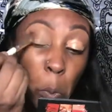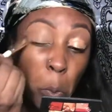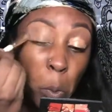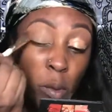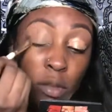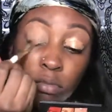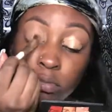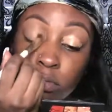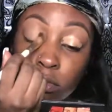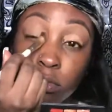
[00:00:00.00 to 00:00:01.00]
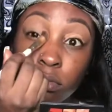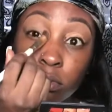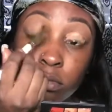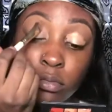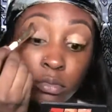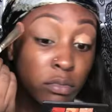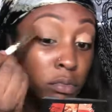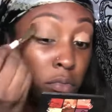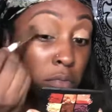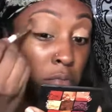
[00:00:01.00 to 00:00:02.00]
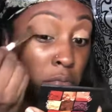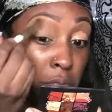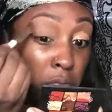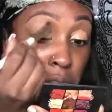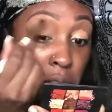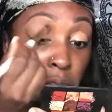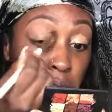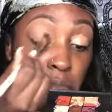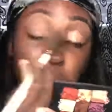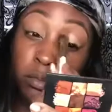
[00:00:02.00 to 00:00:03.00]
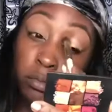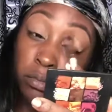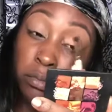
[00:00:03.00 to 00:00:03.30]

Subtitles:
a fluffy dense brush,